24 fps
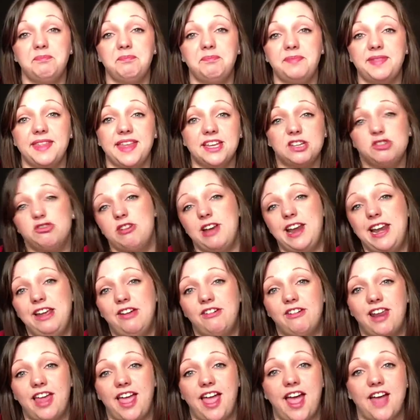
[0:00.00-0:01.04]
But that's really
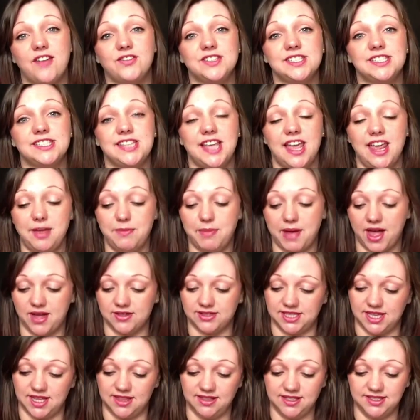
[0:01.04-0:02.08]
all I have to say
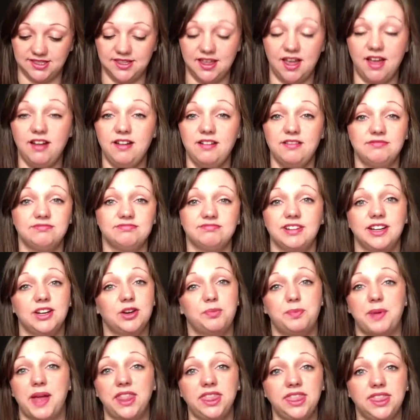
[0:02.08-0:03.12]
about it. There's no real
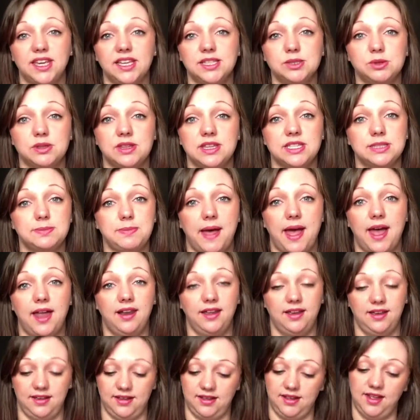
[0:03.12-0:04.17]
bad things with this
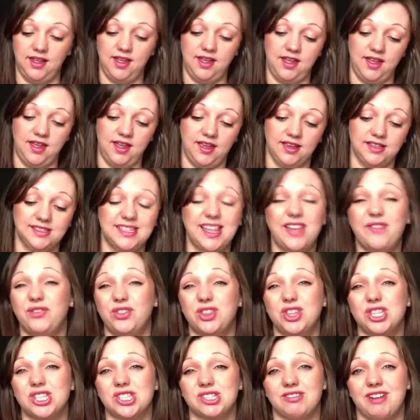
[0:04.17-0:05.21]
palette, except for
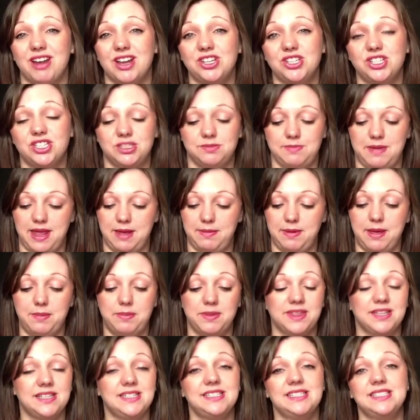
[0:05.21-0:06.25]
the scratches maybe,
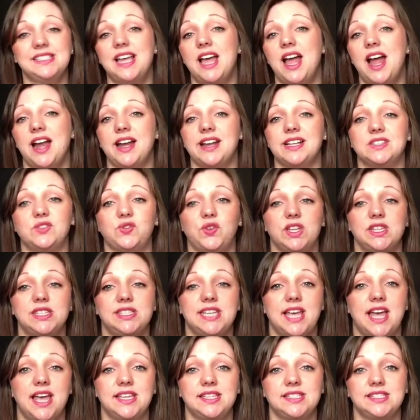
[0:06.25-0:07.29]
but the design is
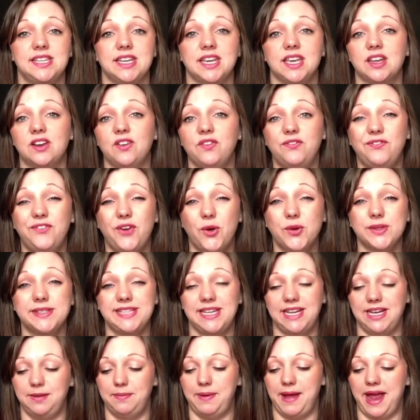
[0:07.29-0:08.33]
fantastic. And at
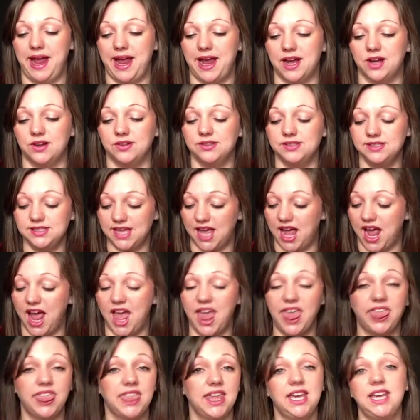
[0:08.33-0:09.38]
£14,
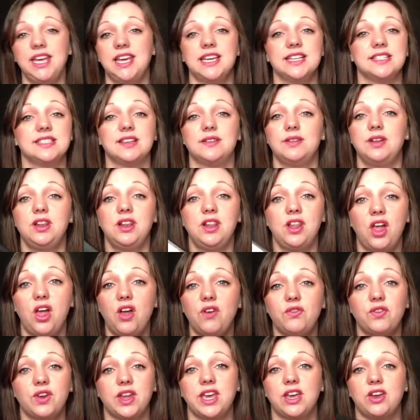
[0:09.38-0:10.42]
I think it's a
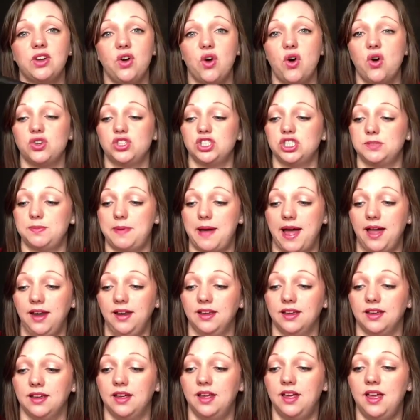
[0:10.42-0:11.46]
lovely, gorgeous
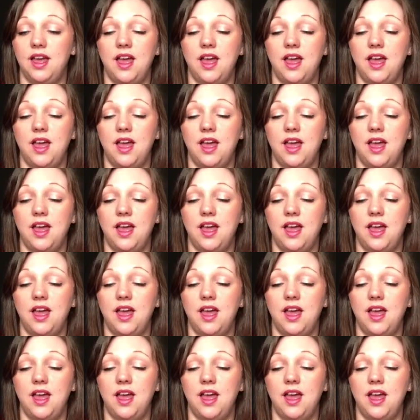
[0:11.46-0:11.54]
palette.